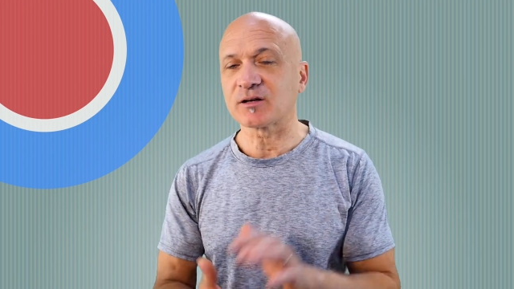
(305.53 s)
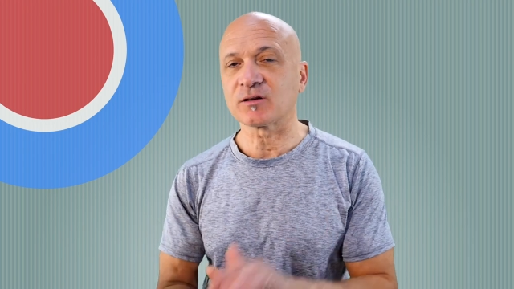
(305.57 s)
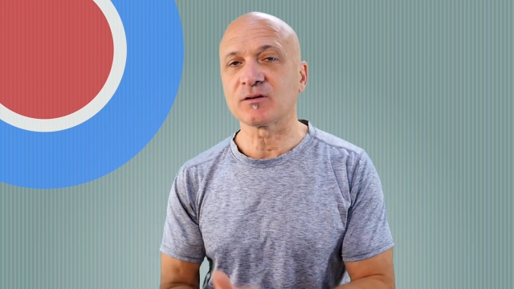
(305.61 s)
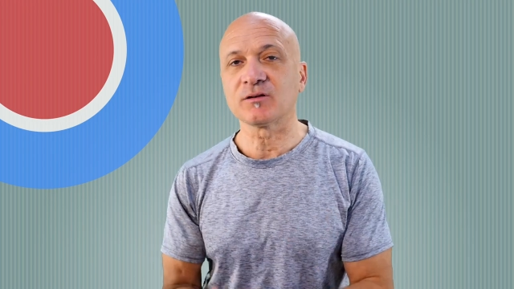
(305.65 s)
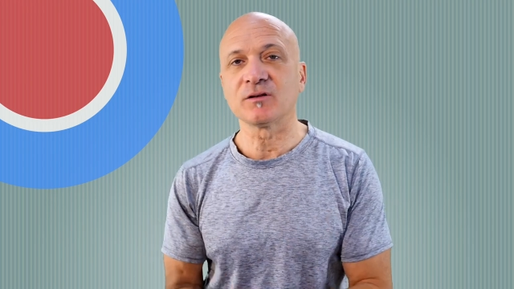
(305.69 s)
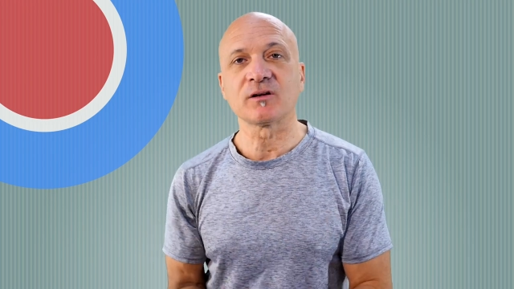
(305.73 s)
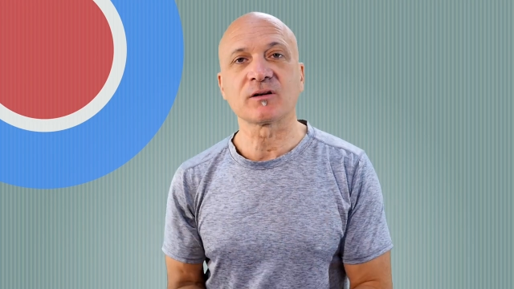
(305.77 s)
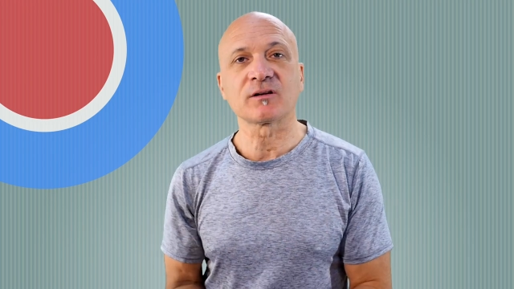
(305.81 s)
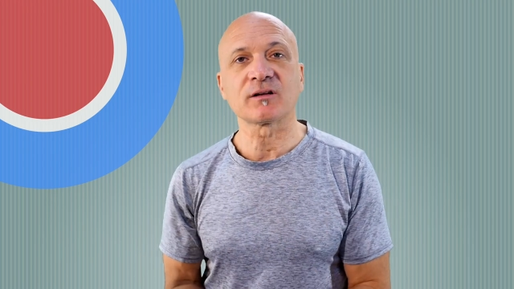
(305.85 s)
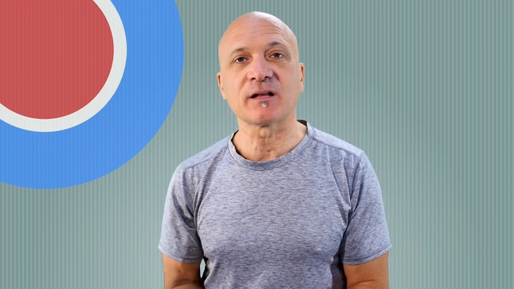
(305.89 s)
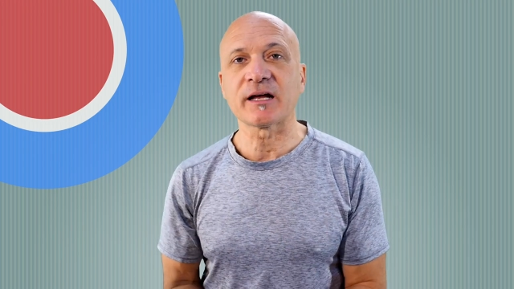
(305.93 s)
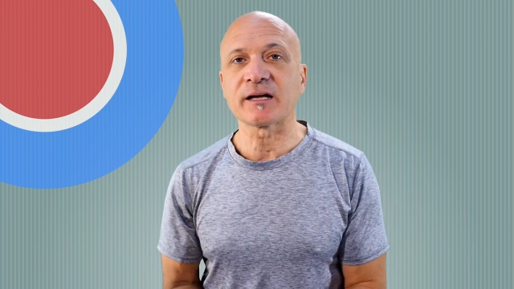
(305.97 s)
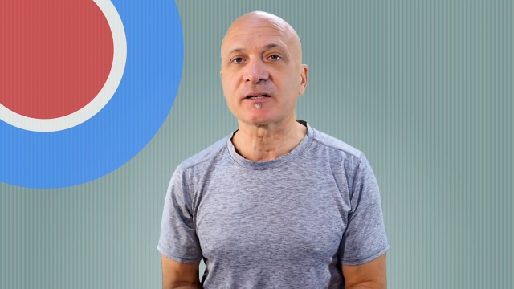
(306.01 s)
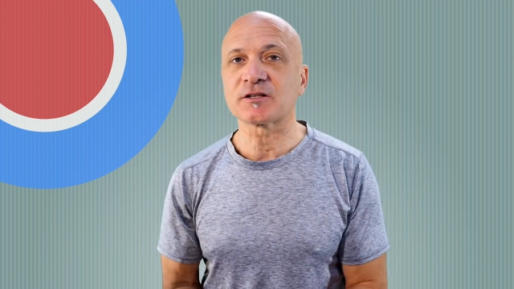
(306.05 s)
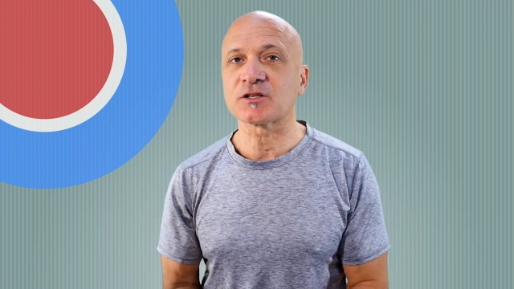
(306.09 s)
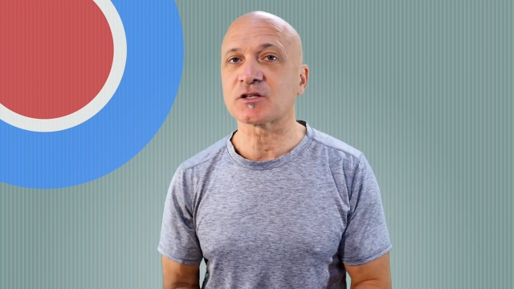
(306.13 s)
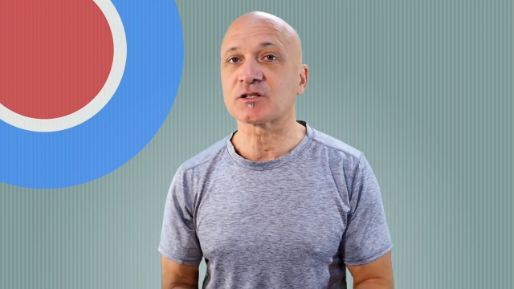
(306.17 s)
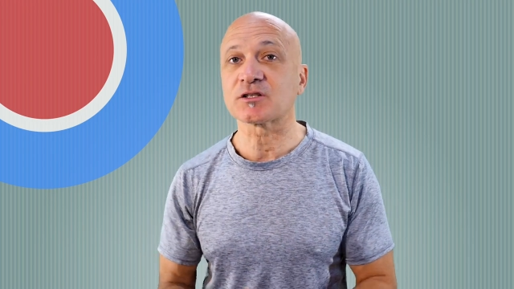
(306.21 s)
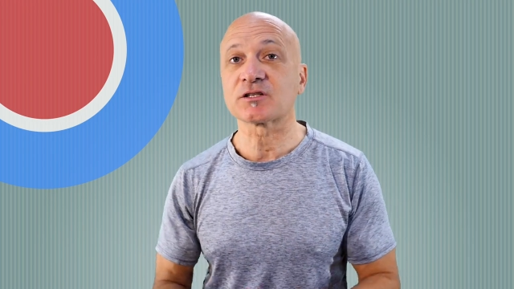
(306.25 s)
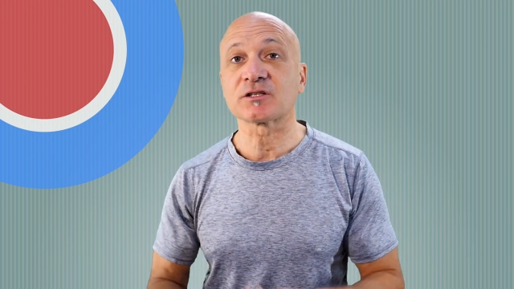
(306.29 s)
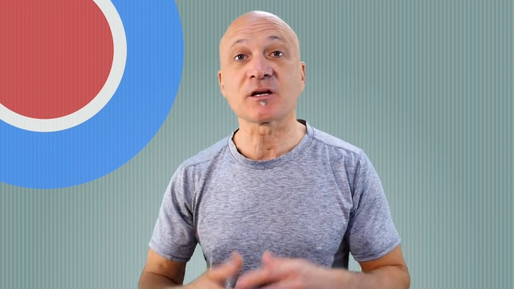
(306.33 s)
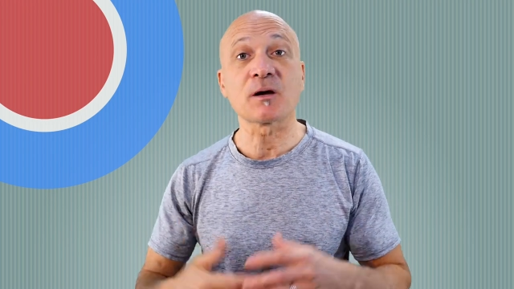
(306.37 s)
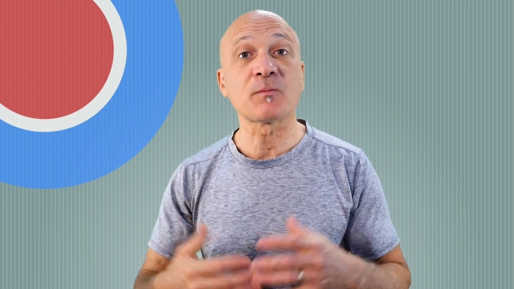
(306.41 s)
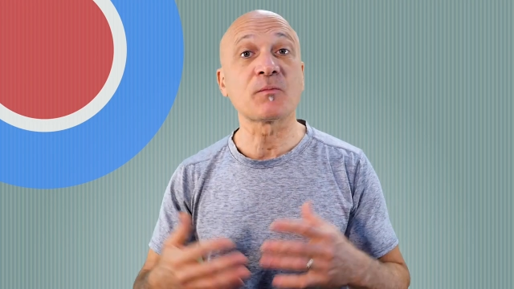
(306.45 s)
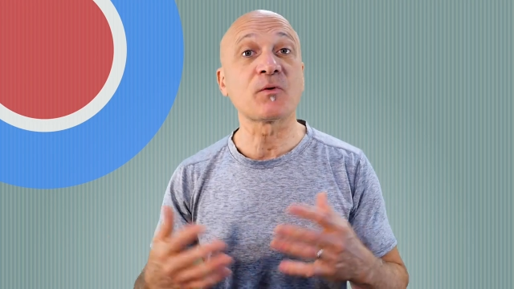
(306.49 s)
could look like
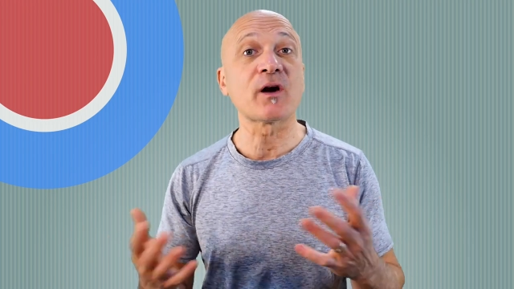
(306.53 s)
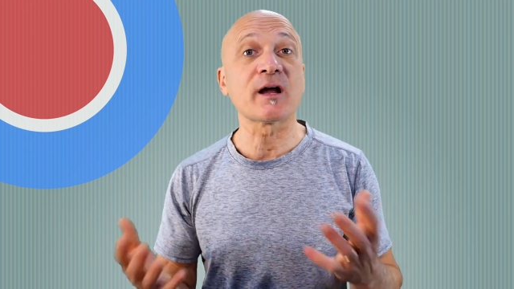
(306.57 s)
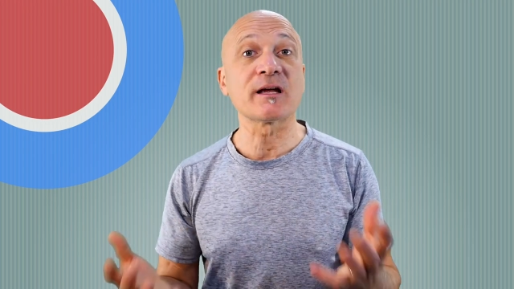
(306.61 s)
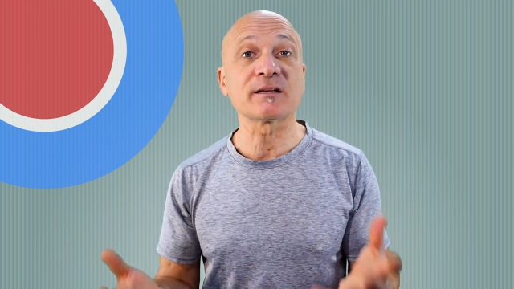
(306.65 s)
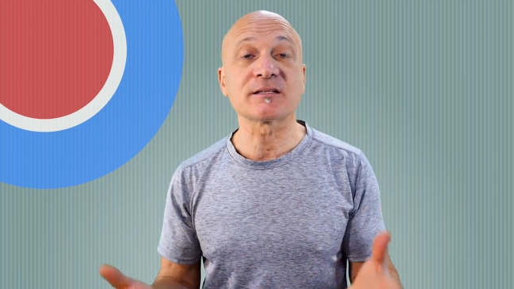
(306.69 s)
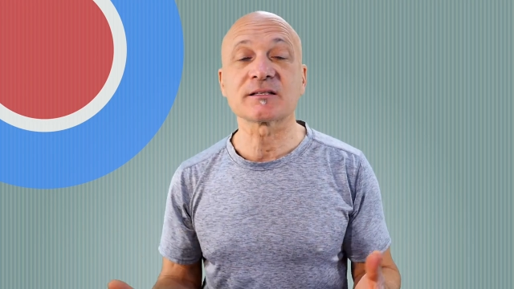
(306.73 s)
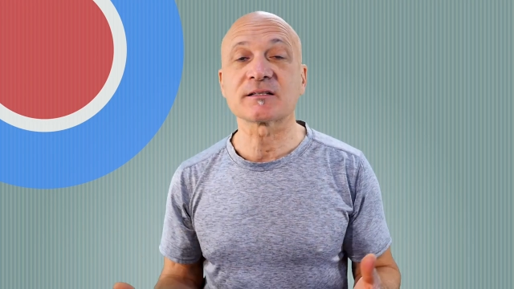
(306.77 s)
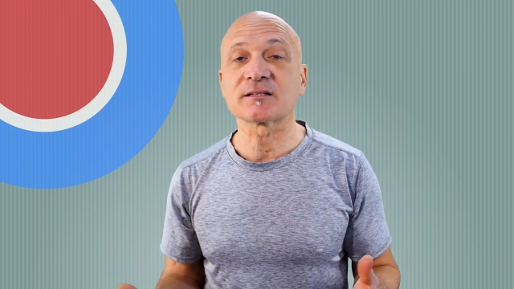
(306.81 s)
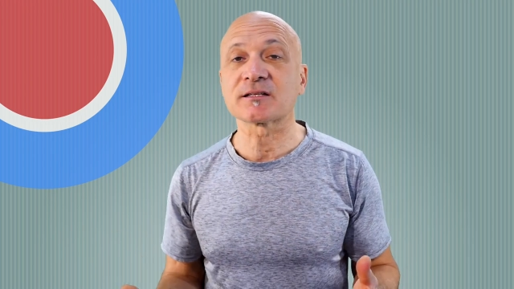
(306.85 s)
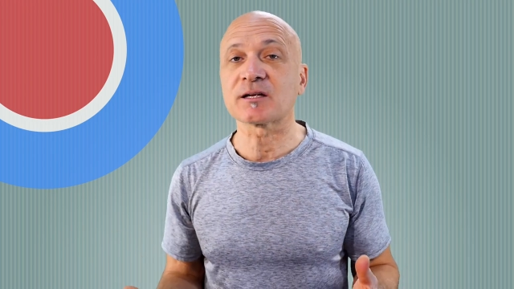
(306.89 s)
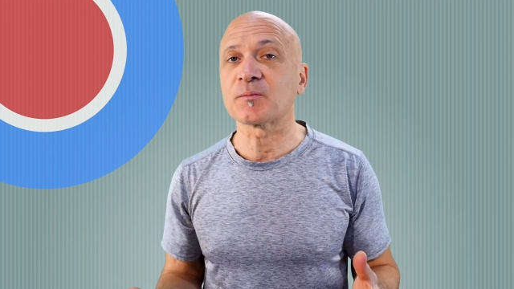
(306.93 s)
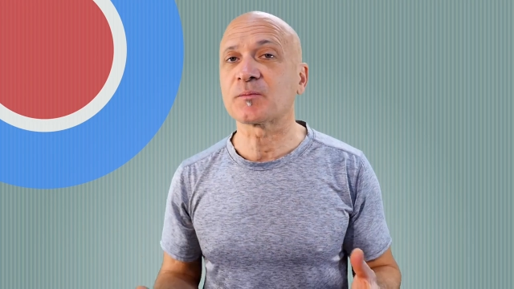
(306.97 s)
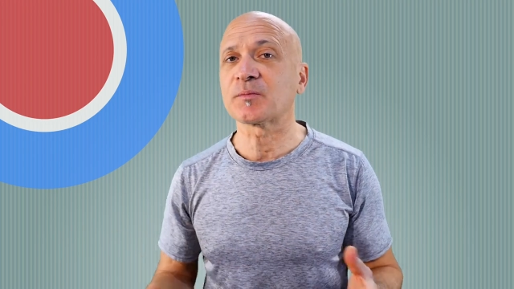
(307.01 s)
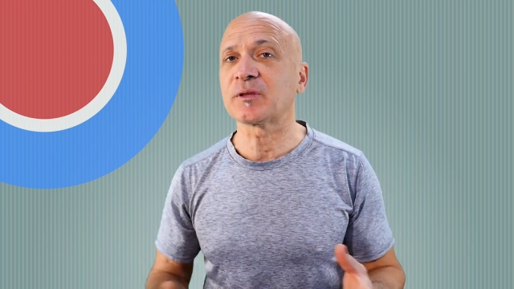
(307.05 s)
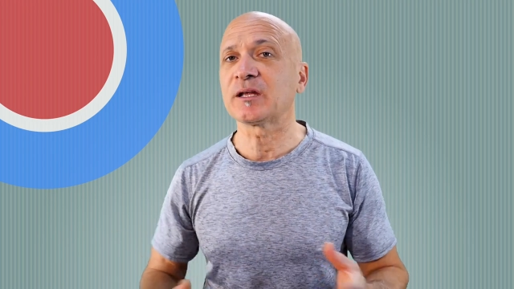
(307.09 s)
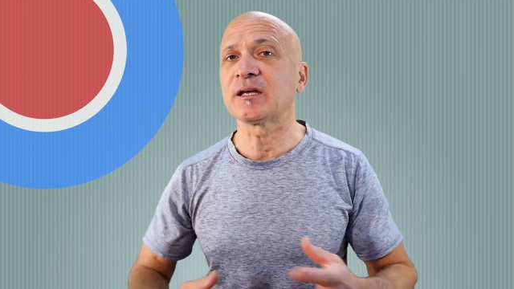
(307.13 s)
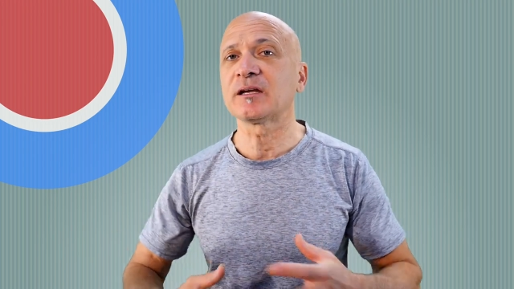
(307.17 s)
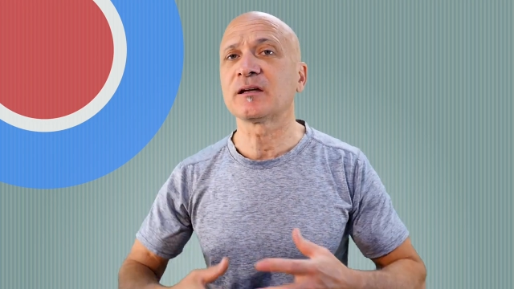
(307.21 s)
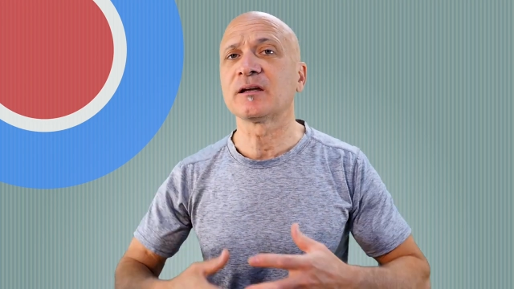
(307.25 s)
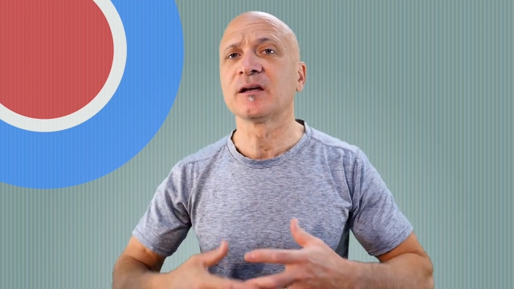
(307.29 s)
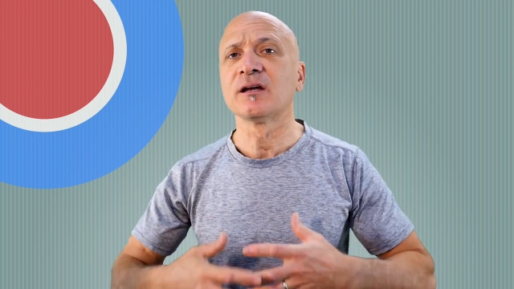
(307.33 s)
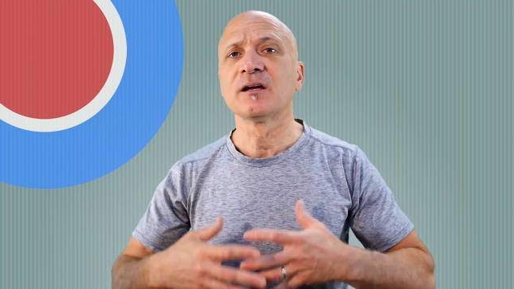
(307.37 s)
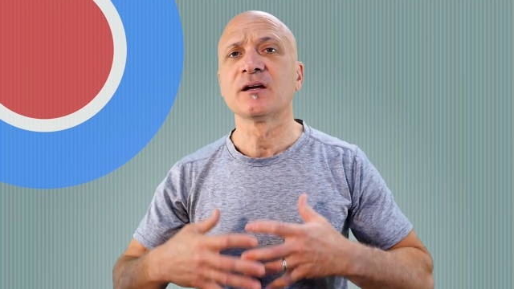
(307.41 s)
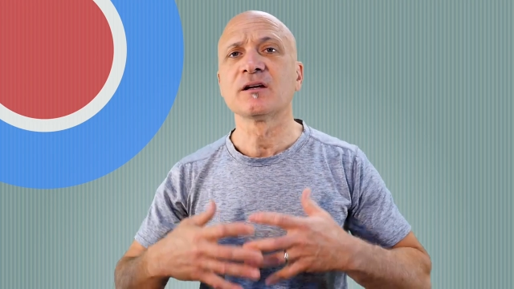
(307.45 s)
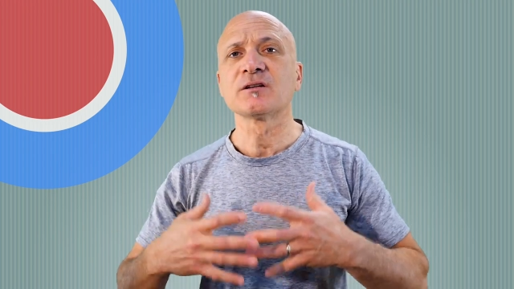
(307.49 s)
just summarizing
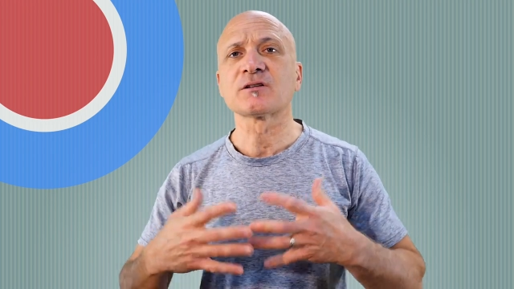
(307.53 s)
something,